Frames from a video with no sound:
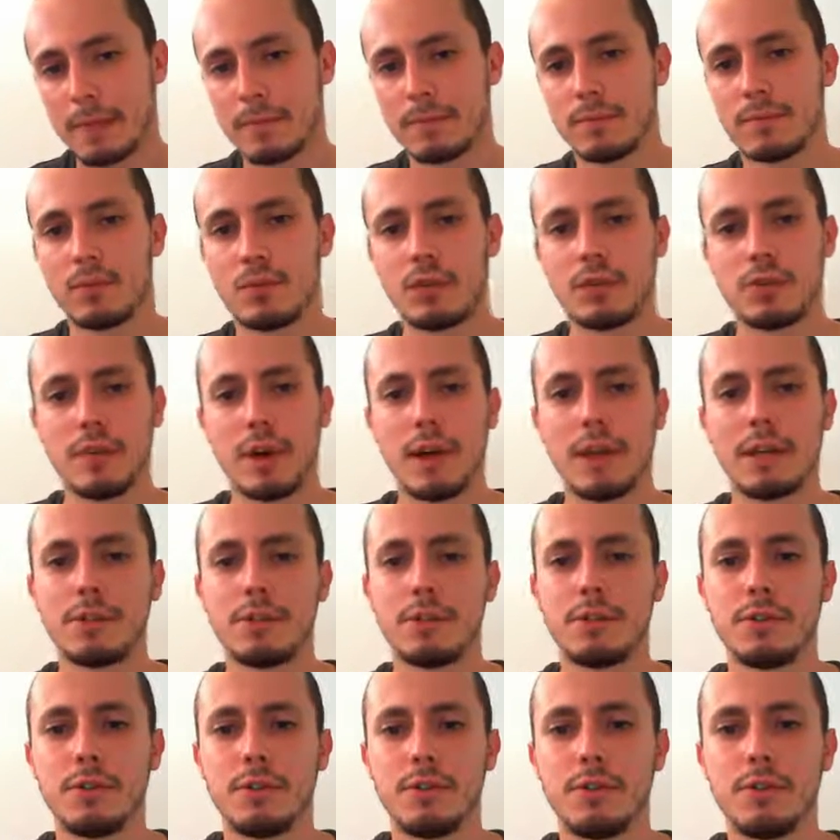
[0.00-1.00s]
tried
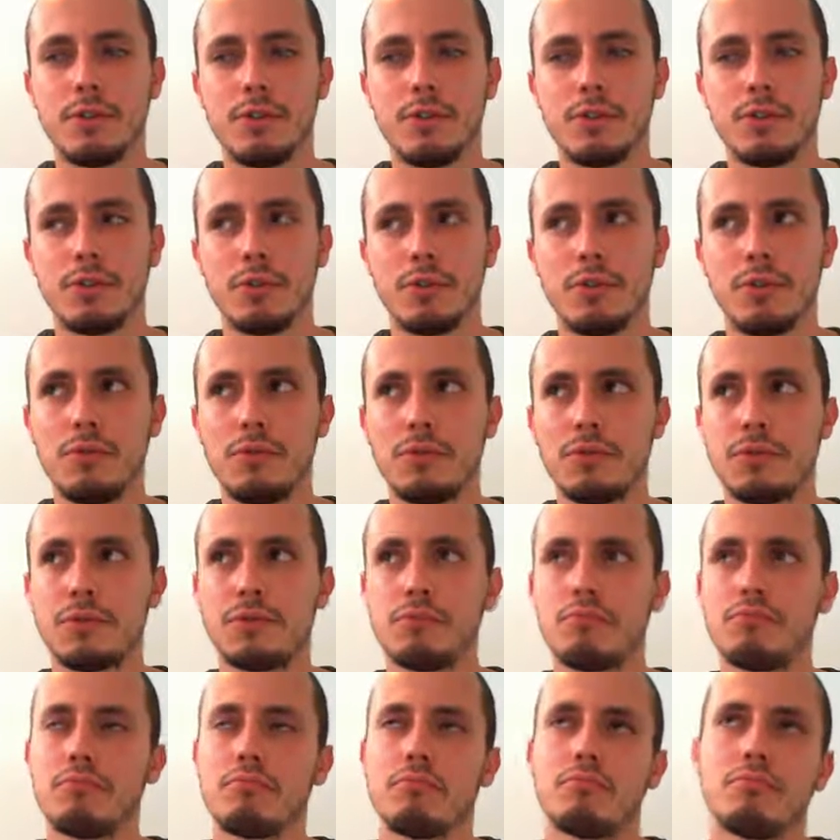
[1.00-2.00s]
to choose
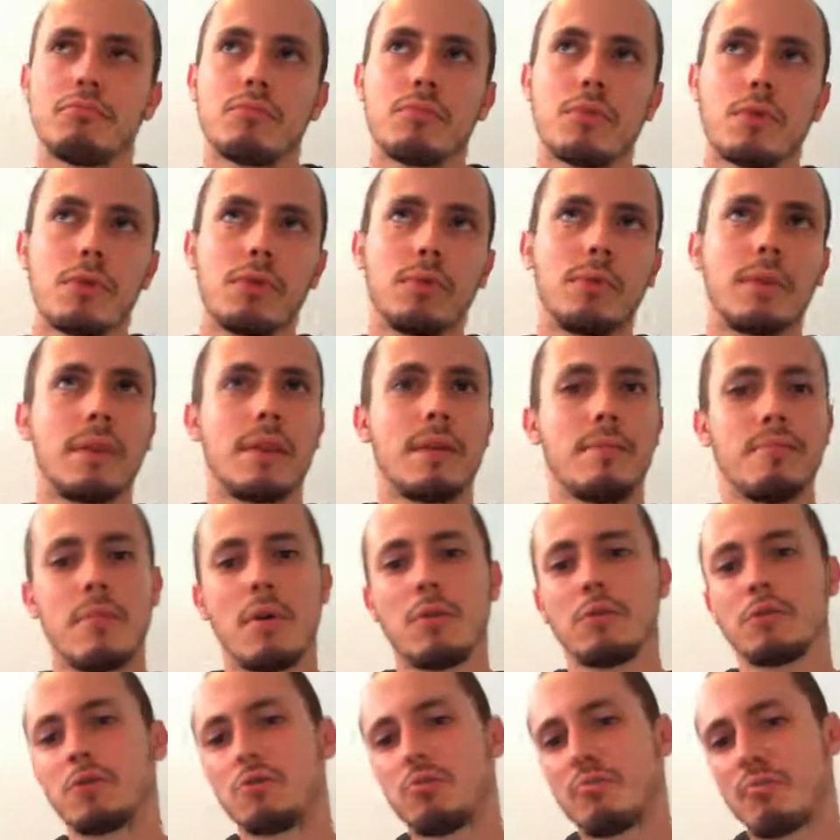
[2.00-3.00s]
probably the
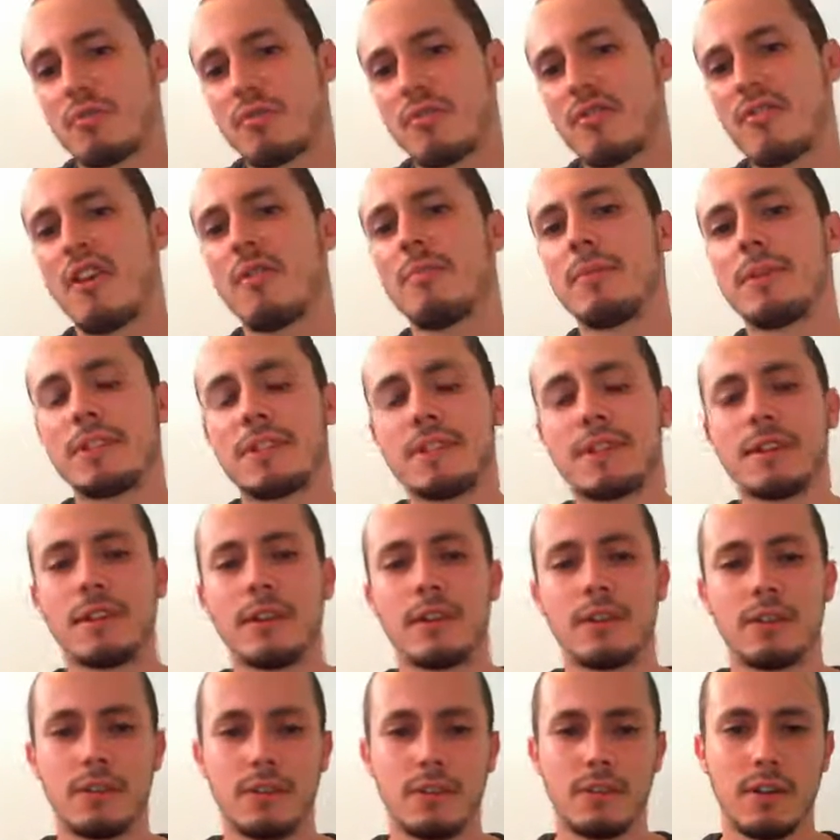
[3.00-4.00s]
most promising
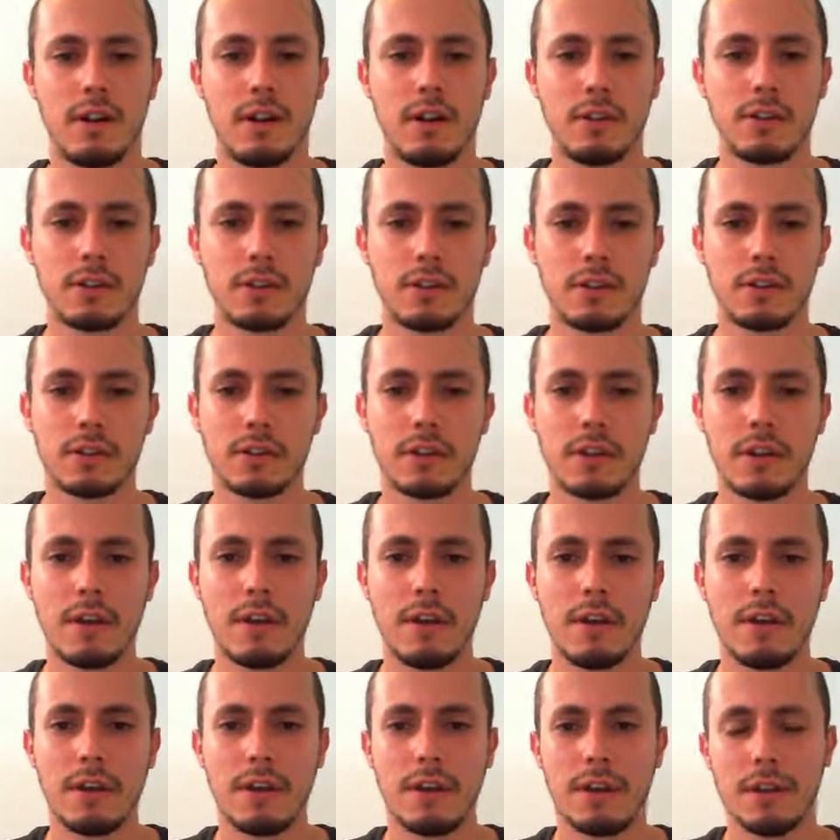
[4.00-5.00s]
continuations
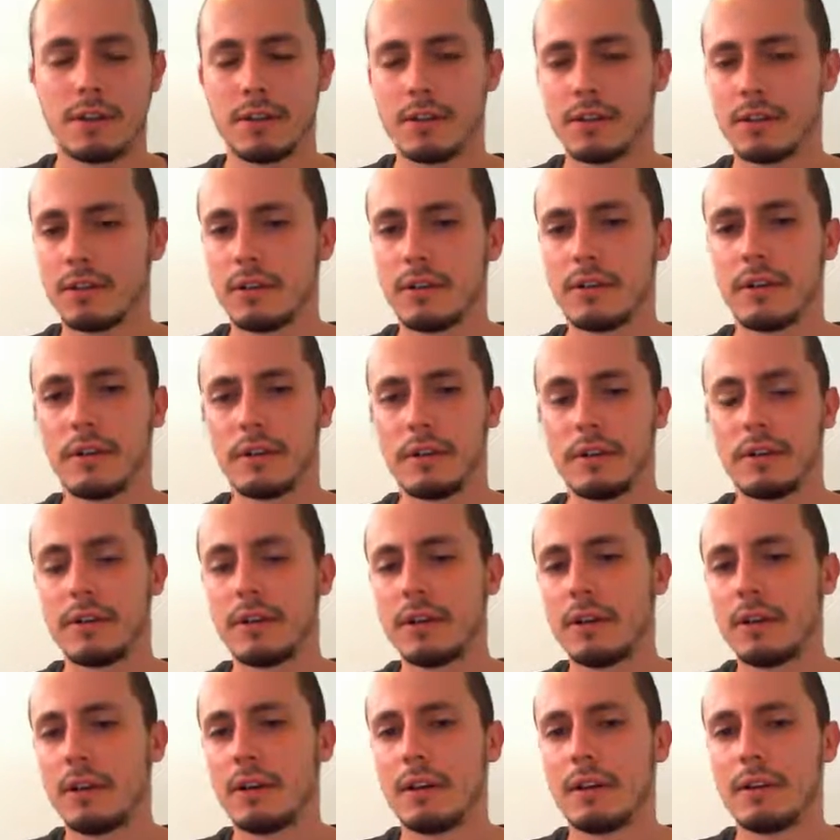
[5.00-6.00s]
and so on.
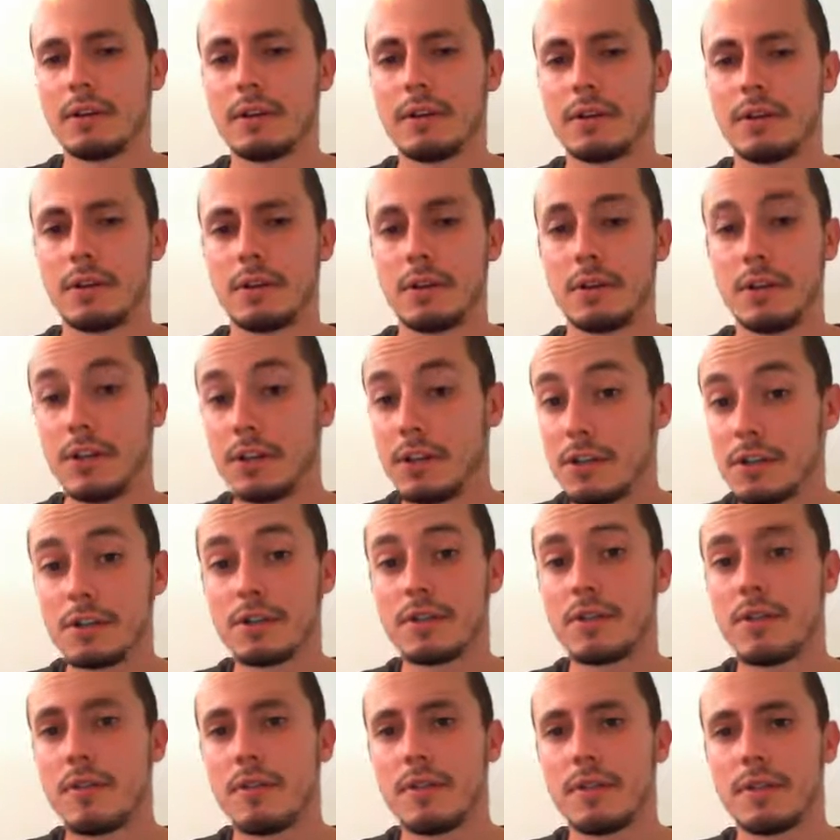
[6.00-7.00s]
So he
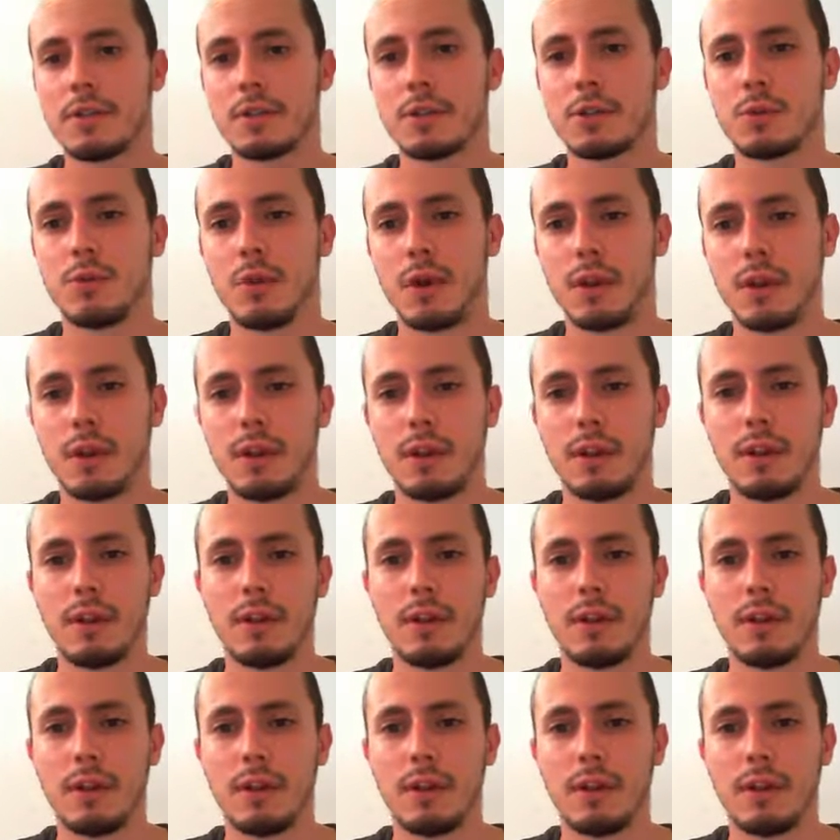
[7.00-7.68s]
deserved this win.